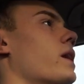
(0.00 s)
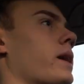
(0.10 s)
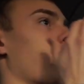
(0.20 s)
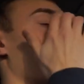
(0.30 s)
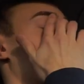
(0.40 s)

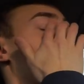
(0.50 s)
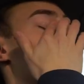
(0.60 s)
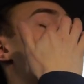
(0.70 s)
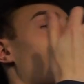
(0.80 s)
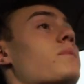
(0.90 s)
I got like
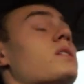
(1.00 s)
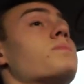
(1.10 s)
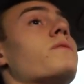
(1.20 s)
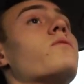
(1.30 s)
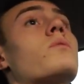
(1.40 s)
five
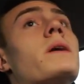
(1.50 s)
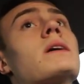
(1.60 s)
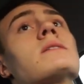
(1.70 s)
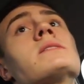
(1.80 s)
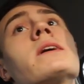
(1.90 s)
minutes before
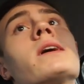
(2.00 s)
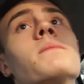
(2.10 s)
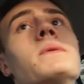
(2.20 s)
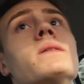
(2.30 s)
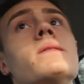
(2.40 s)
my exam.